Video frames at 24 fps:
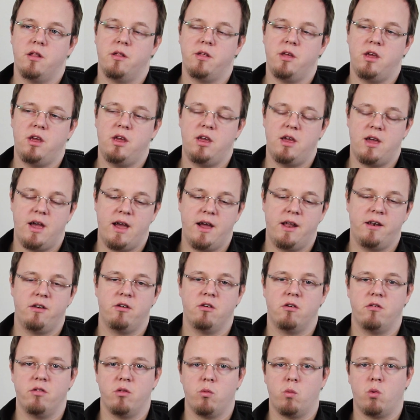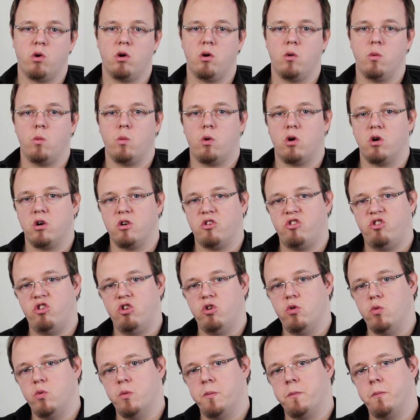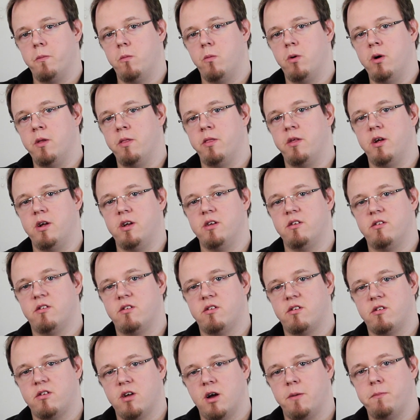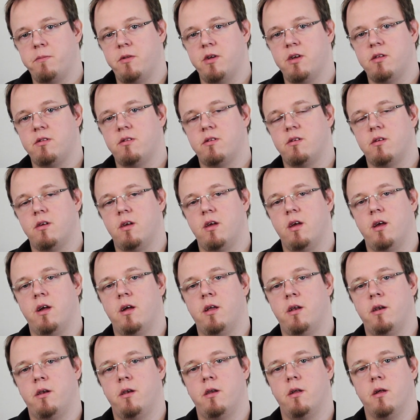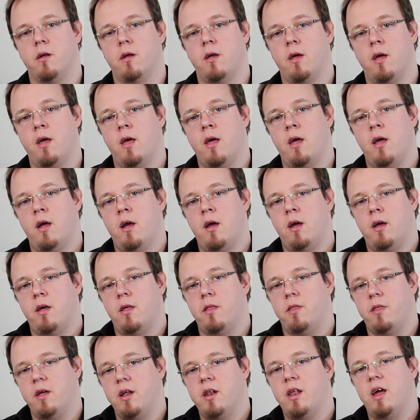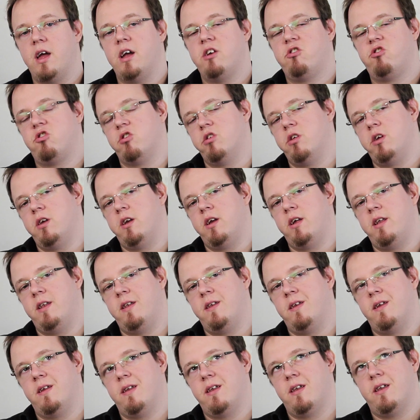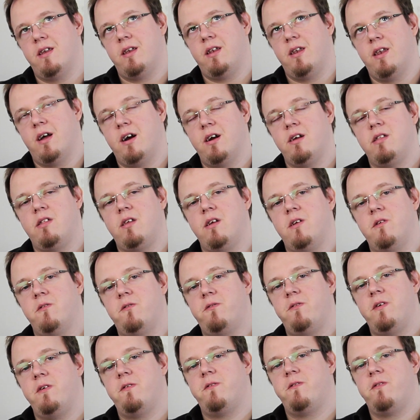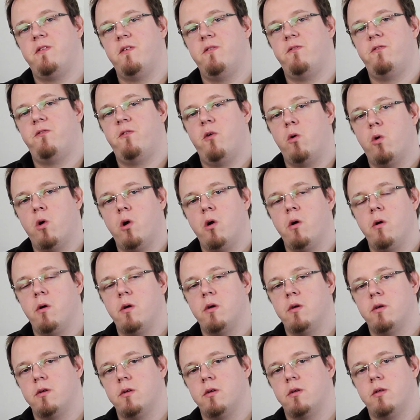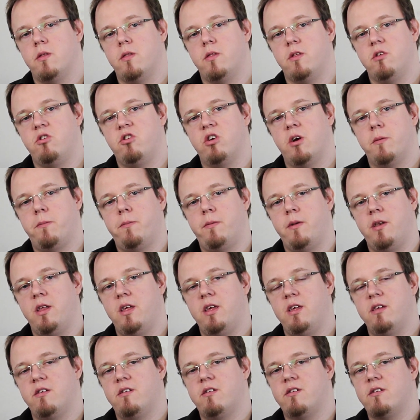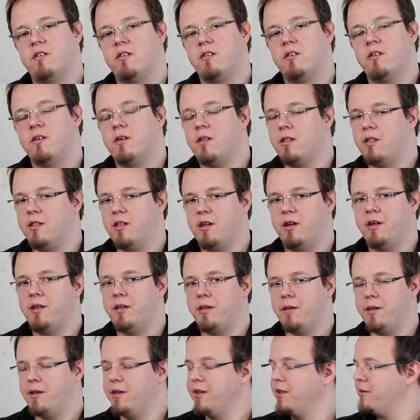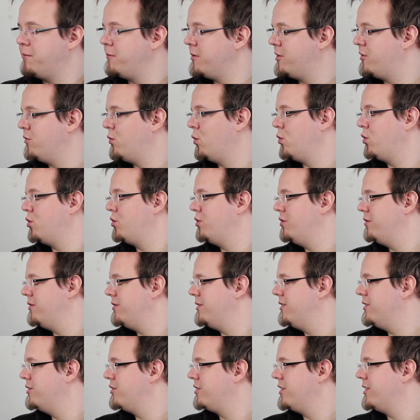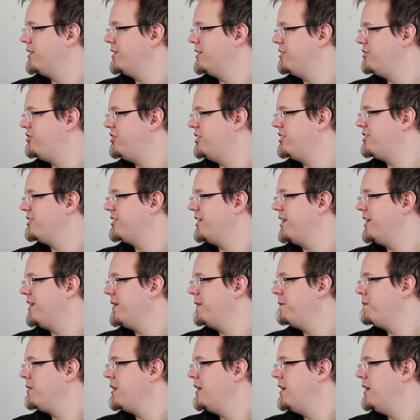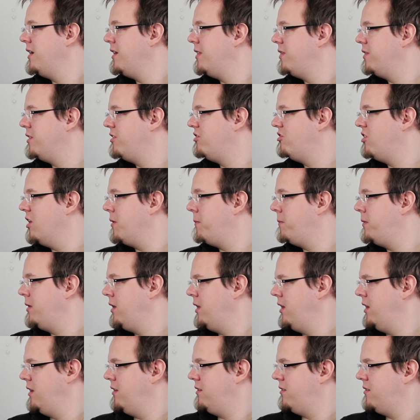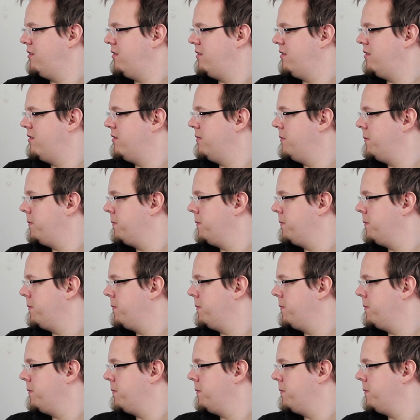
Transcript: the end of the World War II, when they stopped it. And then actually in 1954 the Japanese, and let me look at the sheet again, the Japanese